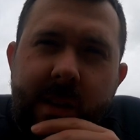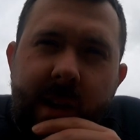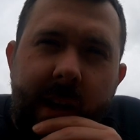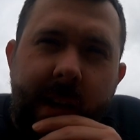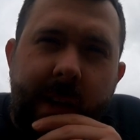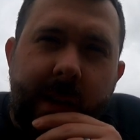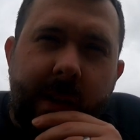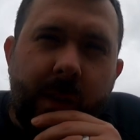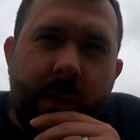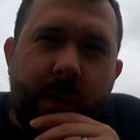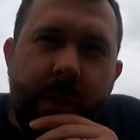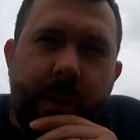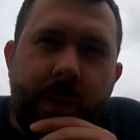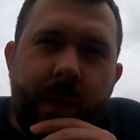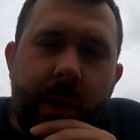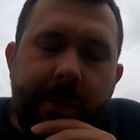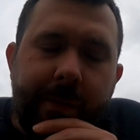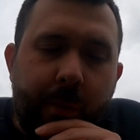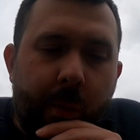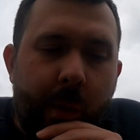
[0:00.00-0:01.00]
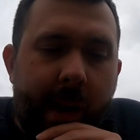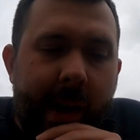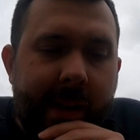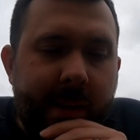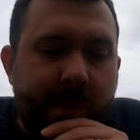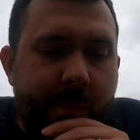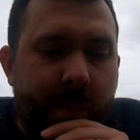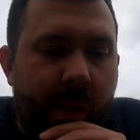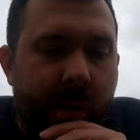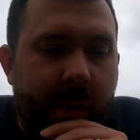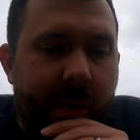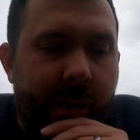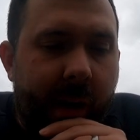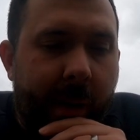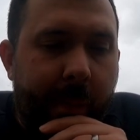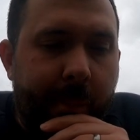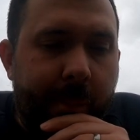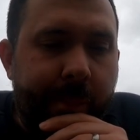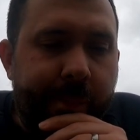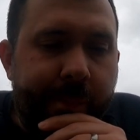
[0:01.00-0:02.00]
cycle of a wax moth
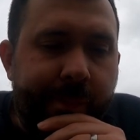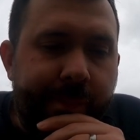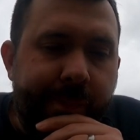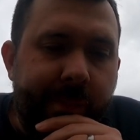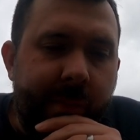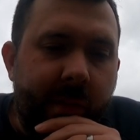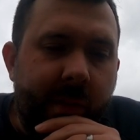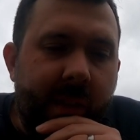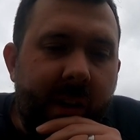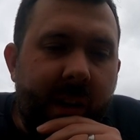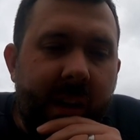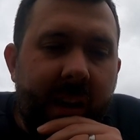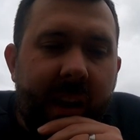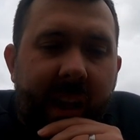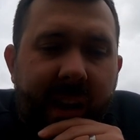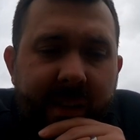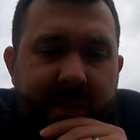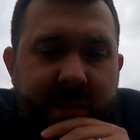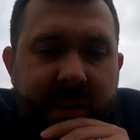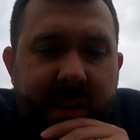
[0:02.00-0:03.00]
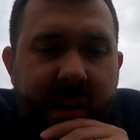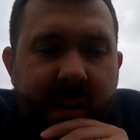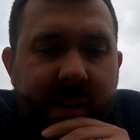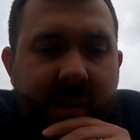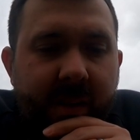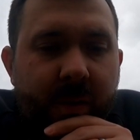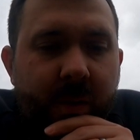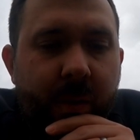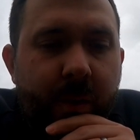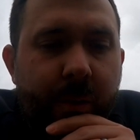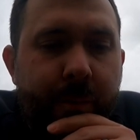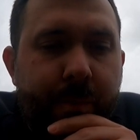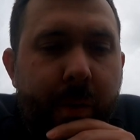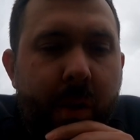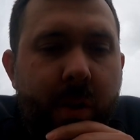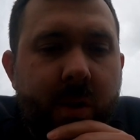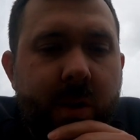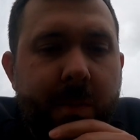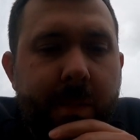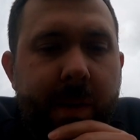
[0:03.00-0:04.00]
then, The life cycle of
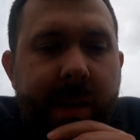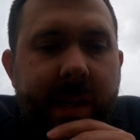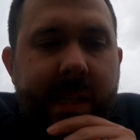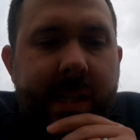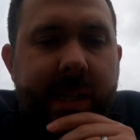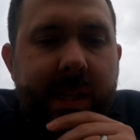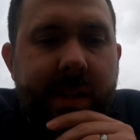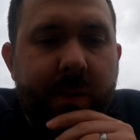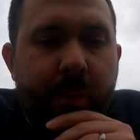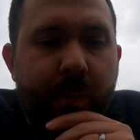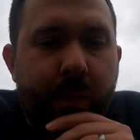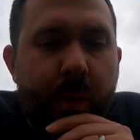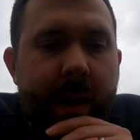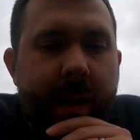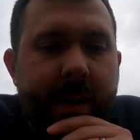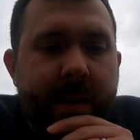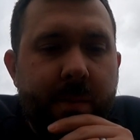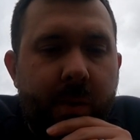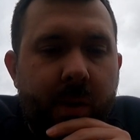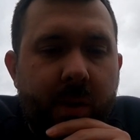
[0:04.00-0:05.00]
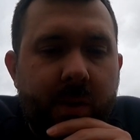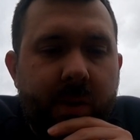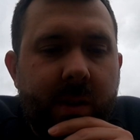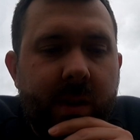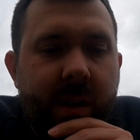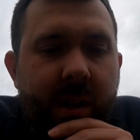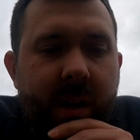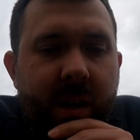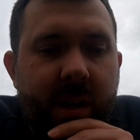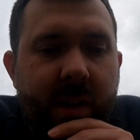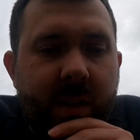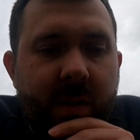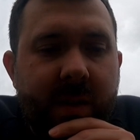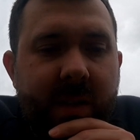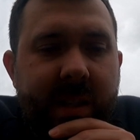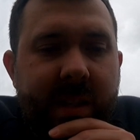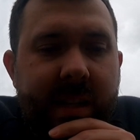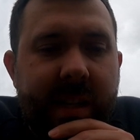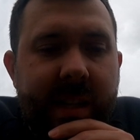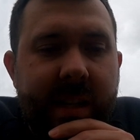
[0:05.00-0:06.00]
both species of wax moths
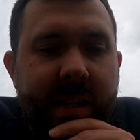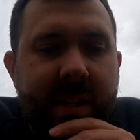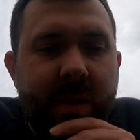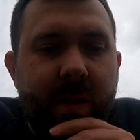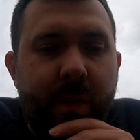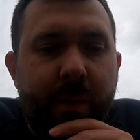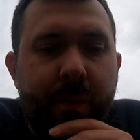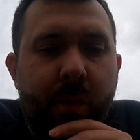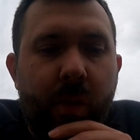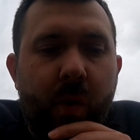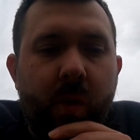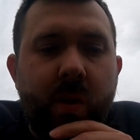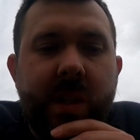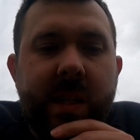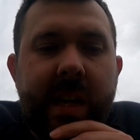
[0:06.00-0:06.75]
consists of four